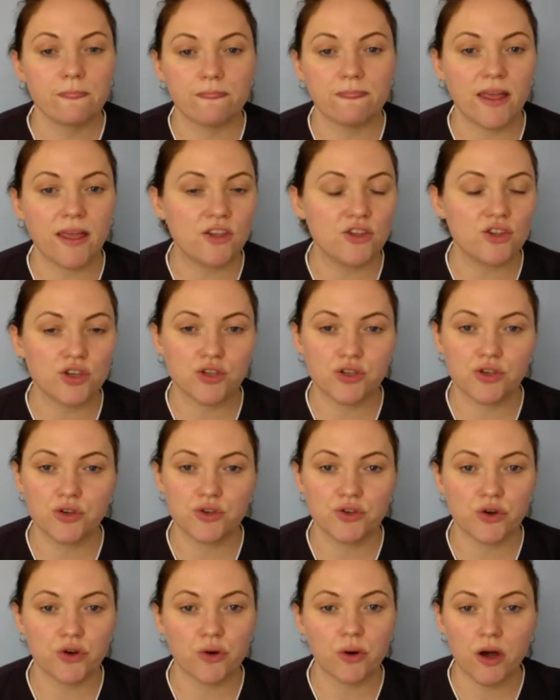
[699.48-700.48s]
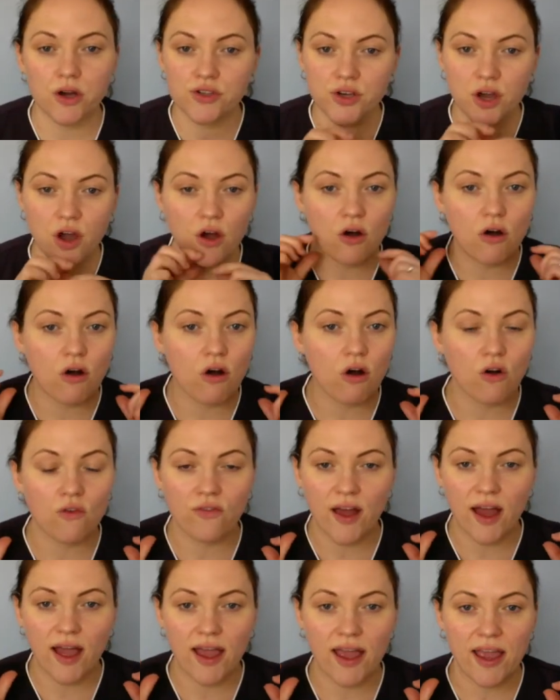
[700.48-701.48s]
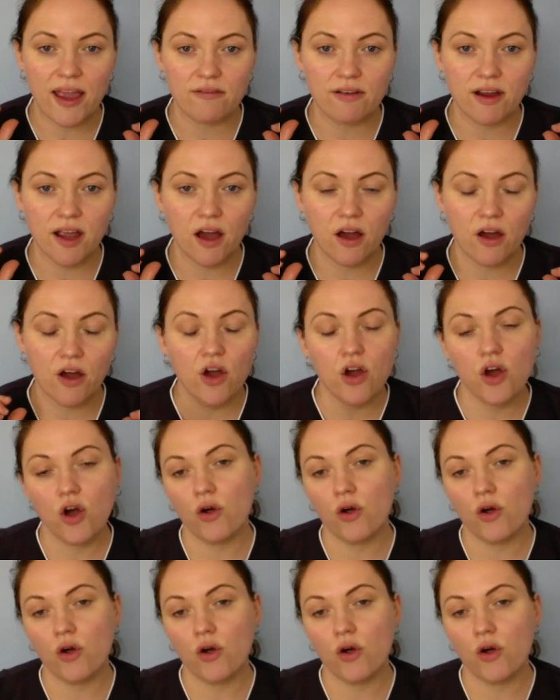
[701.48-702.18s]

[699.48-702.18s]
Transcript: then just use your Gua Sha on that area.